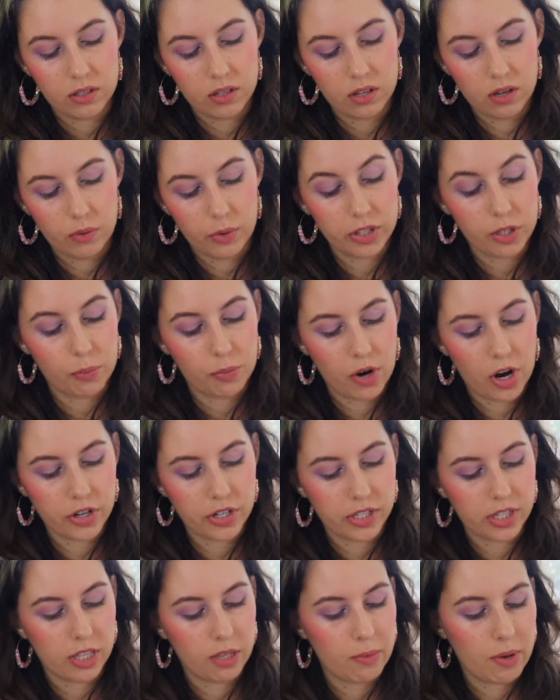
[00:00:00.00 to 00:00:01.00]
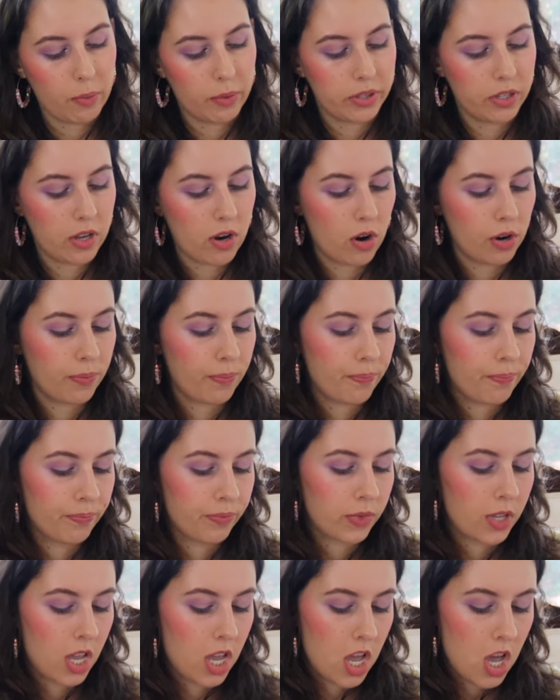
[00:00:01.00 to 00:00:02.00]
with their project that they made with the yarn.
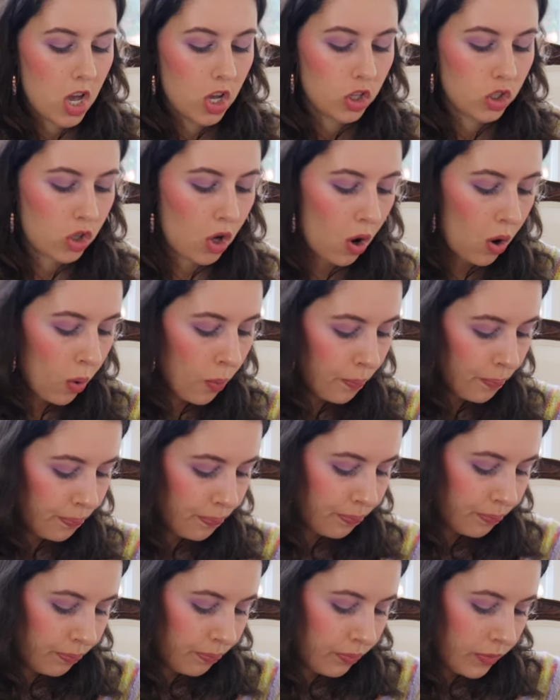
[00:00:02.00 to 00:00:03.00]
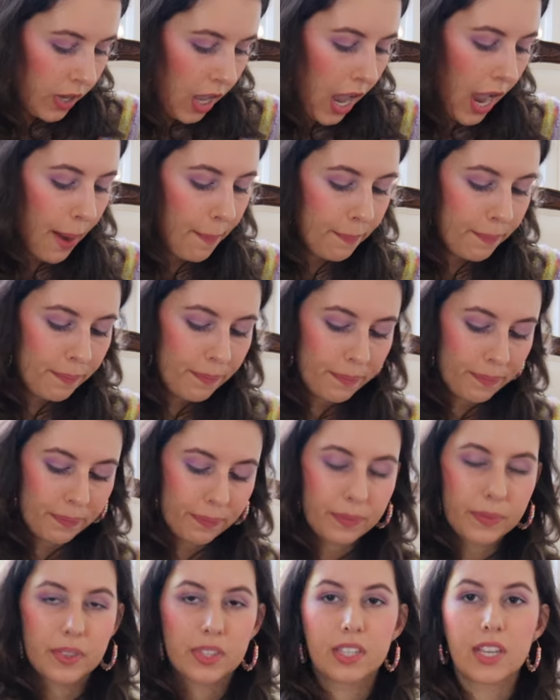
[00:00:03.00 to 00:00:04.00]
So I'm
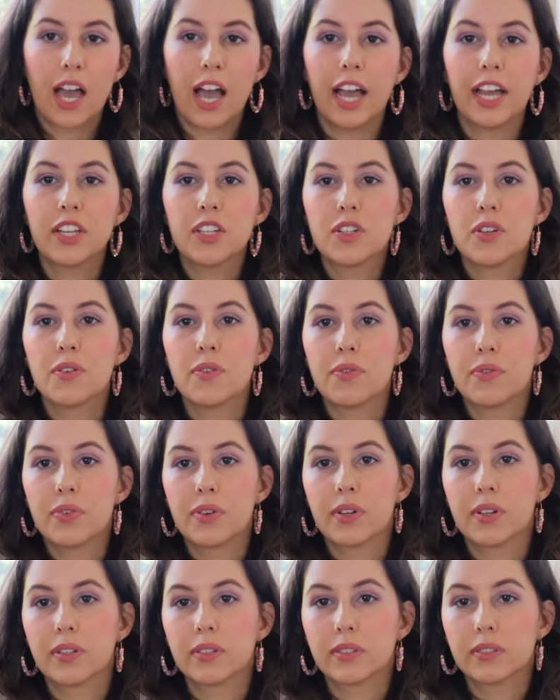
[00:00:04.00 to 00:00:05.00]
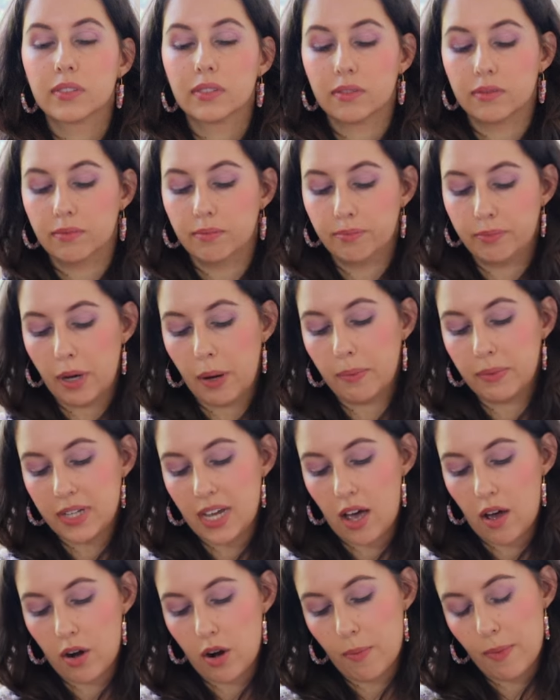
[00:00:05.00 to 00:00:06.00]
kind of bummed
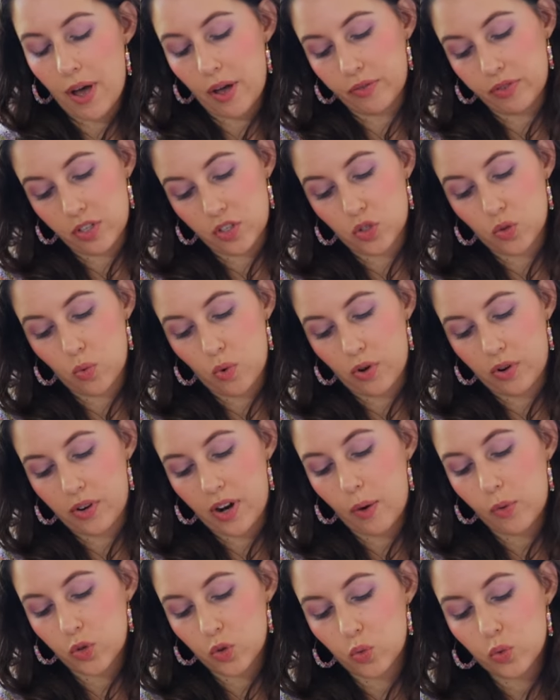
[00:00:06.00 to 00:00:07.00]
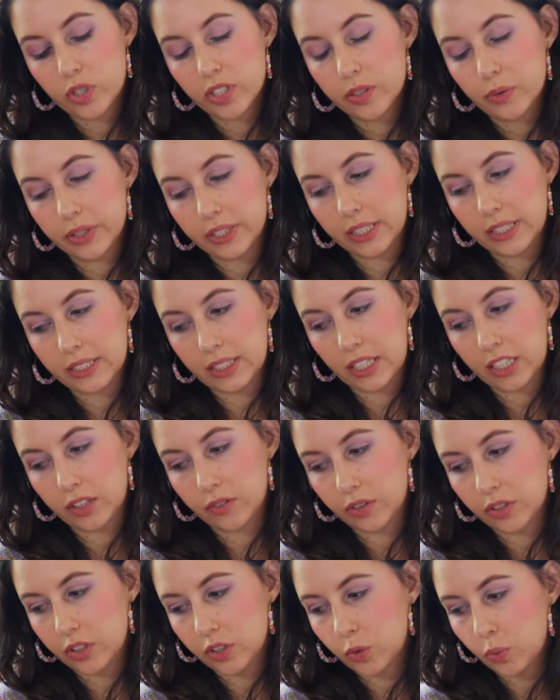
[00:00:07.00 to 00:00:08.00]
out about this one. I was really, really excited
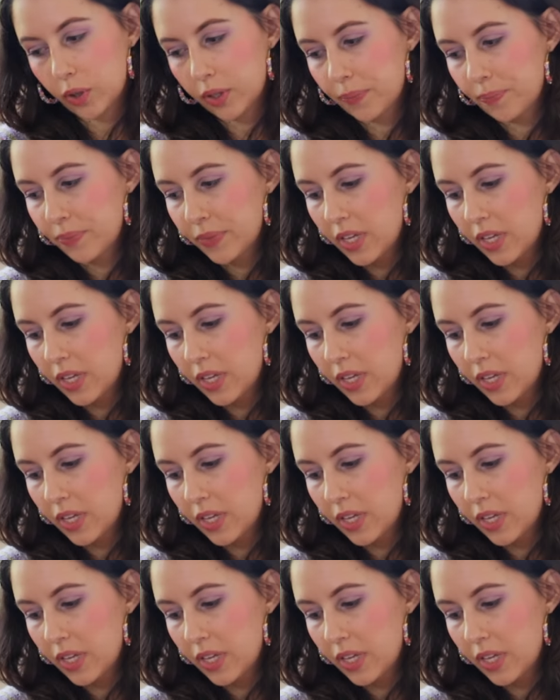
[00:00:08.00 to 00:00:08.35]
for this one.